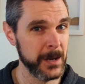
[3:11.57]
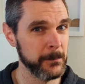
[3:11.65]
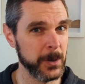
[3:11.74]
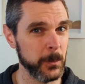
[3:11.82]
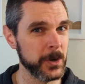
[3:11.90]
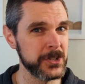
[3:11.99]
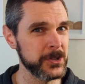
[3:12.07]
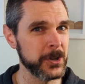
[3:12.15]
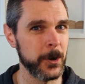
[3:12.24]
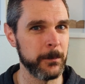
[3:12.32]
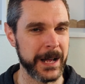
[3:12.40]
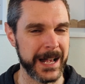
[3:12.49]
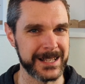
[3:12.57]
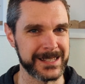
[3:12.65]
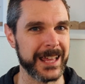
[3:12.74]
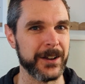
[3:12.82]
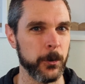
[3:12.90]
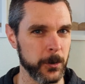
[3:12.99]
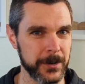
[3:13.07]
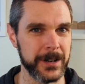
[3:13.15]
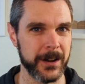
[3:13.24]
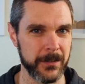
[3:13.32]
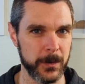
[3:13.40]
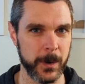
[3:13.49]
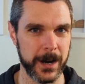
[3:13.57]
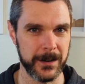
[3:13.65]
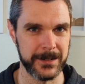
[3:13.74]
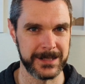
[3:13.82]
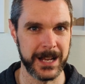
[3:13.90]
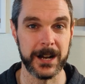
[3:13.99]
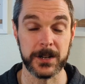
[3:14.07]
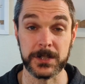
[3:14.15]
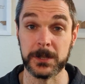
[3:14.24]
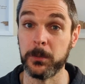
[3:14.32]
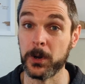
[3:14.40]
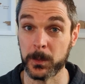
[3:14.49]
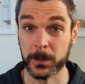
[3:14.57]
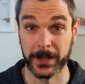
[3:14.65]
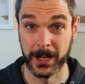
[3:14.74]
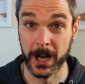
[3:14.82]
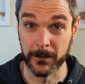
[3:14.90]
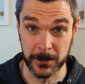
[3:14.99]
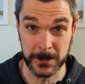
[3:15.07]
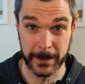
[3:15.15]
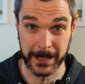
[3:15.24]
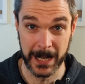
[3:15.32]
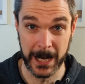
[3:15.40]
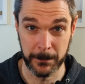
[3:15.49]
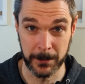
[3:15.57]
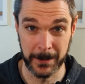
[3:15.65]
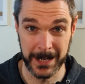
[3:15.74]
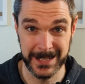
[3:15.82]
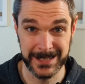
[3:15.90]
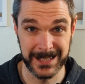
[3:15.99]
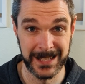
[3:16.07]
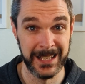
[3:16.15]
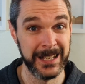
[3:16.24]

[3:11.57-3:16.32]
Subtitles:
But once you go past that ordinary wear and tear to the point where the cover's been compromised,